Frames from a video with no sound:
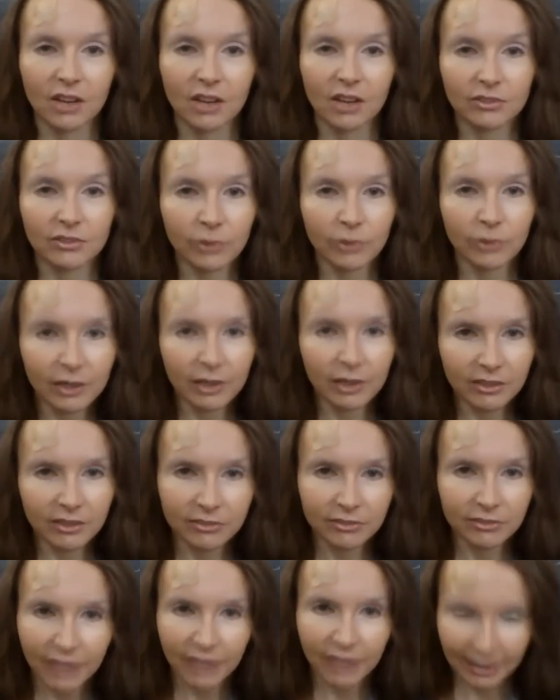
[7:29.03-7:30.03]
For the
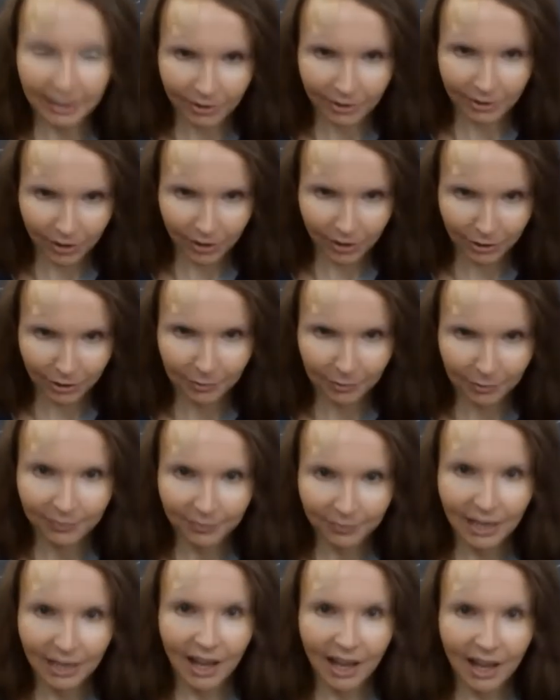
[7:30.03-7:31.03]
fail though,
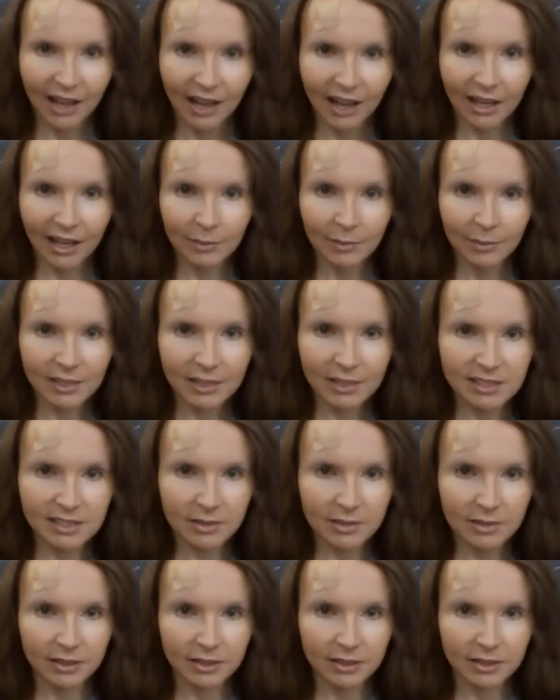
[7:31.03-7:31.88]
I mixed